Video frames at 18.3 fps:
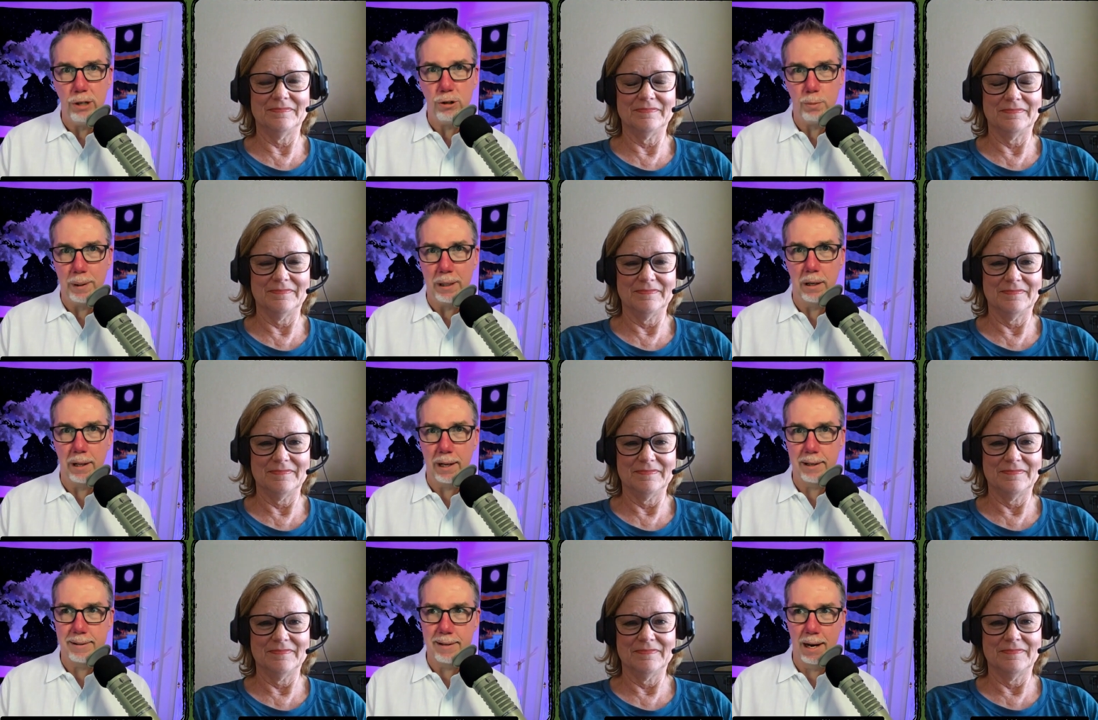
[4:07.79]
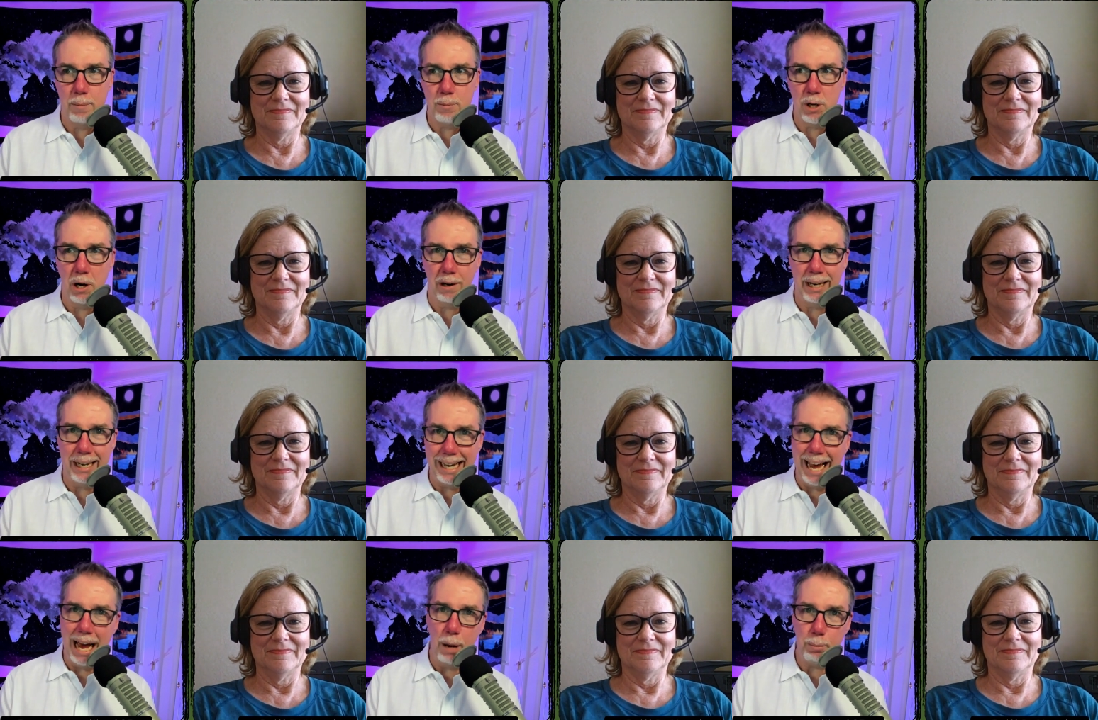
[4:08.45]
Speaker 1: spend a lot of time
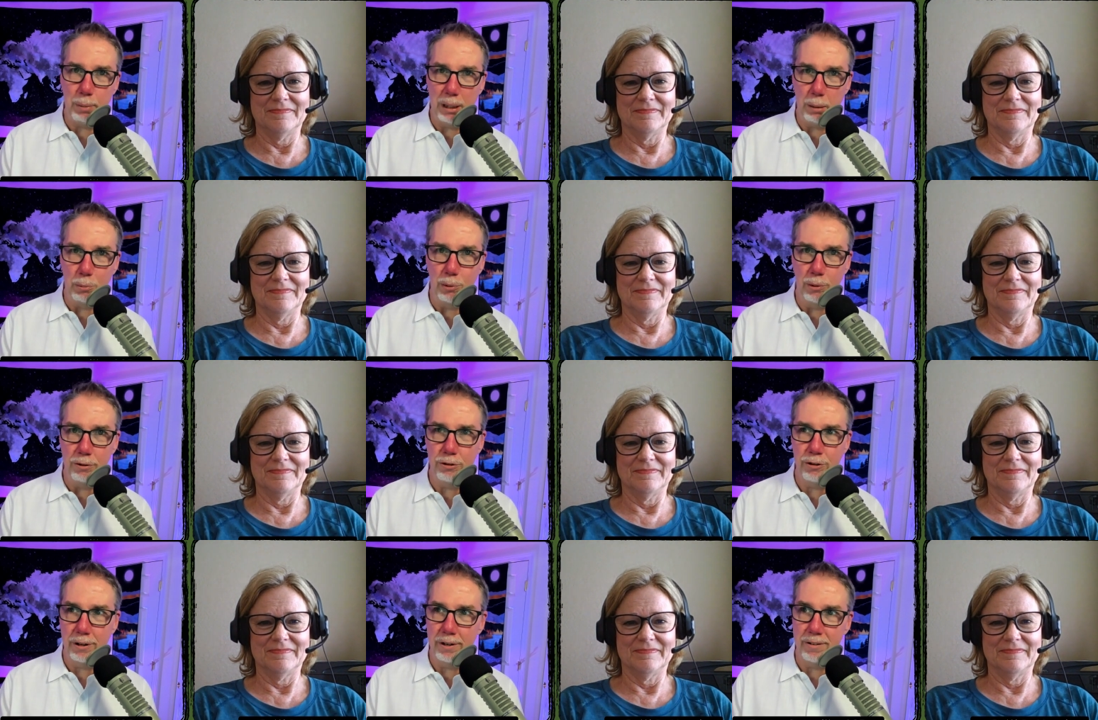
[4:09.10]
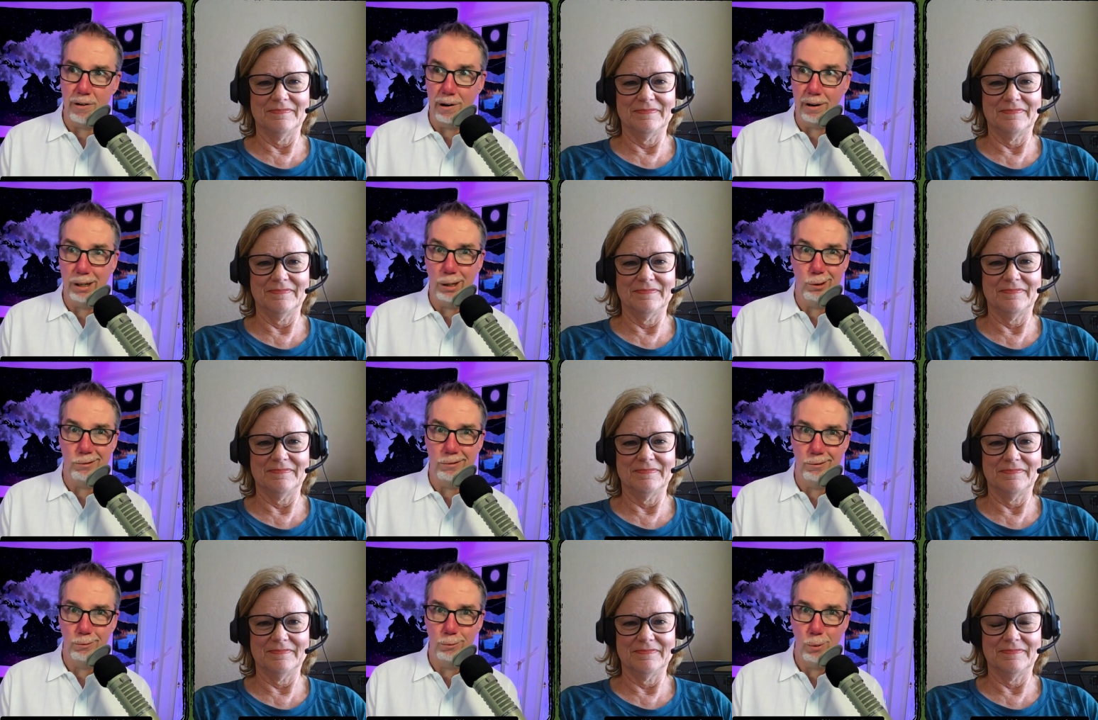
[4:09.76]
talking at people instead of
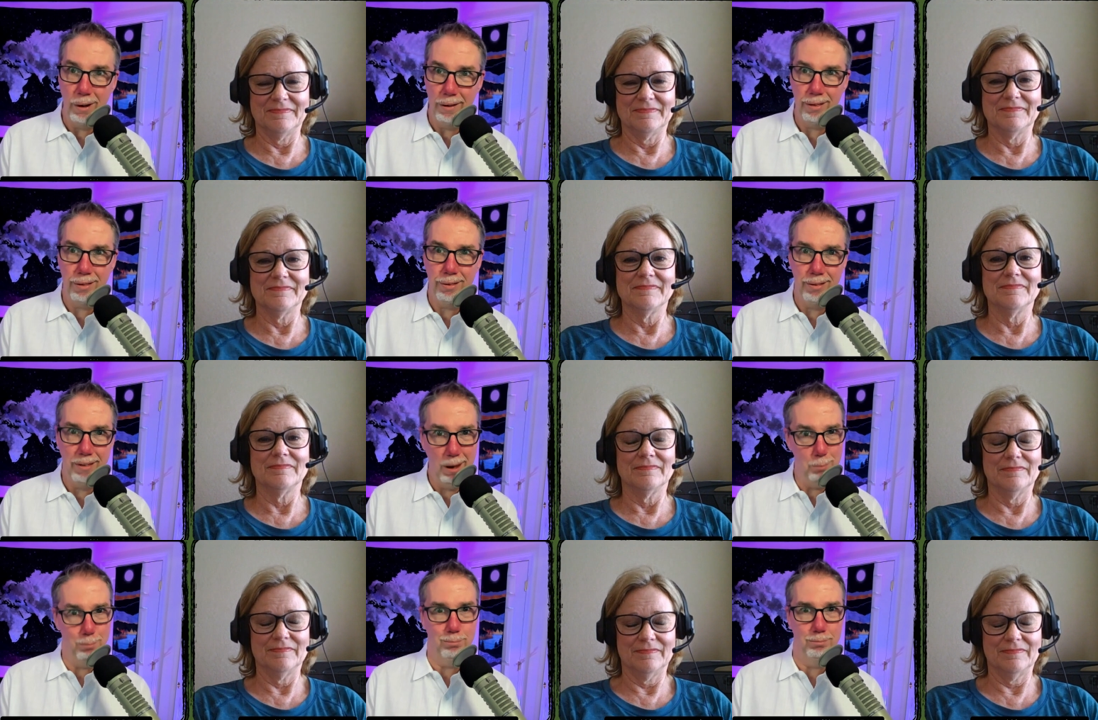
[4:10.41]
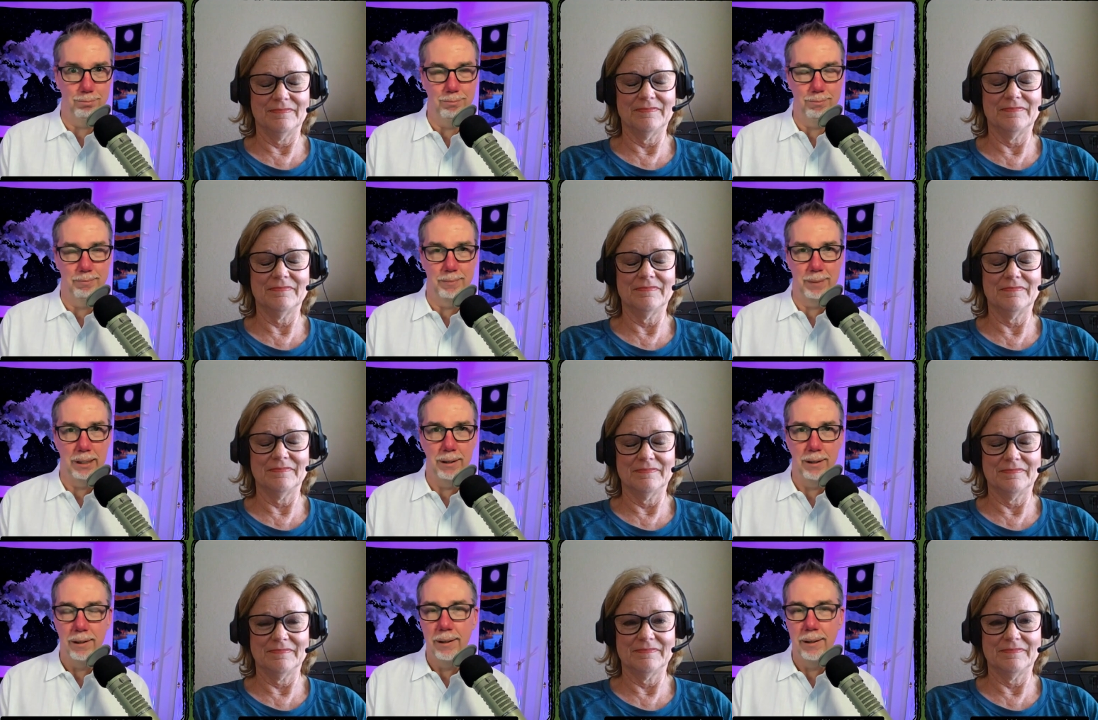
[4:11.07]
talking with them. Mm-hmm.